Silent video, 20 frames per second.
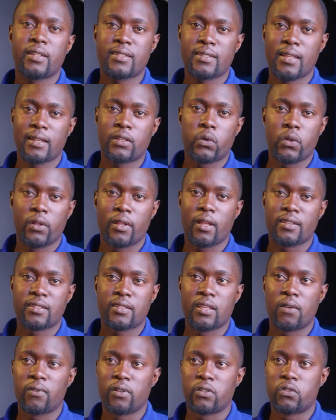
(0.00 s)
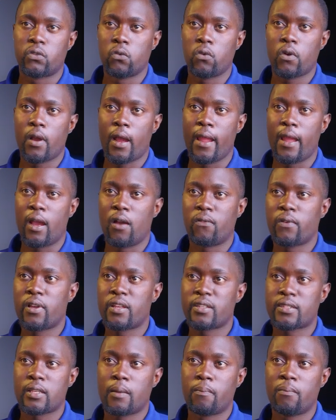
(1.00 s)
started with our server 2, I have
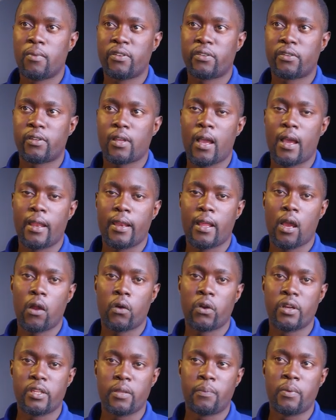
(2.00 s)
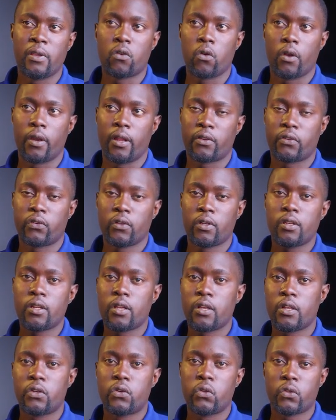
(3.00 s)
established an RDP connection
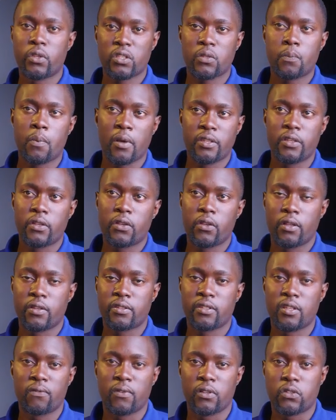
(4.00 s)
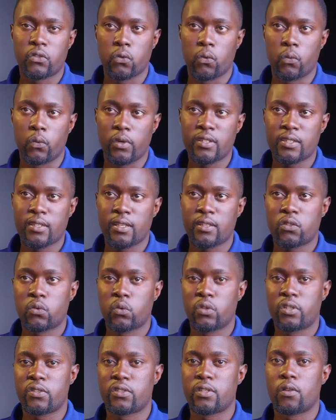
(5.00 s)
to this particular server 2 instance,
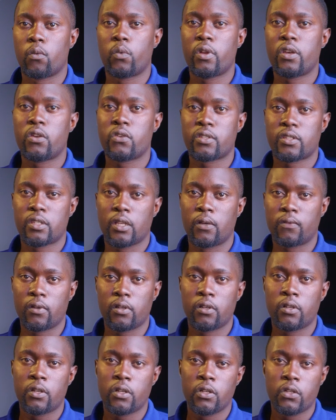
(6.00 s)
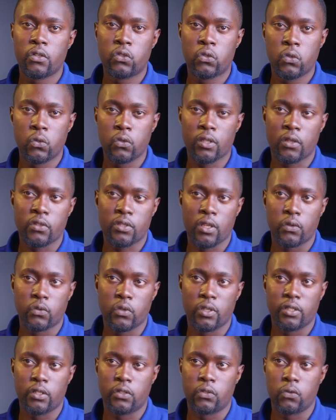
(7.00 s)
which is the Windows Server
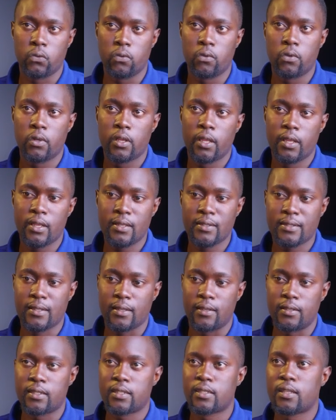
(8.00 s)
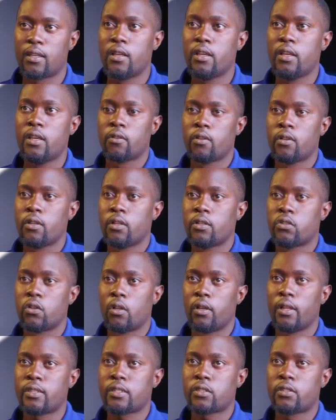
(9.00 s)
2022 instance. So
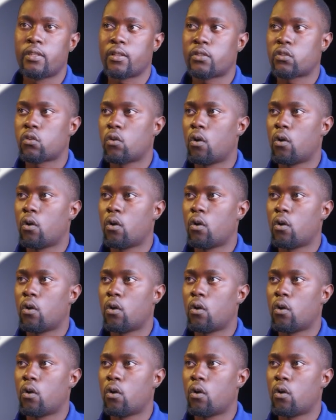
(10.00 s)
let's just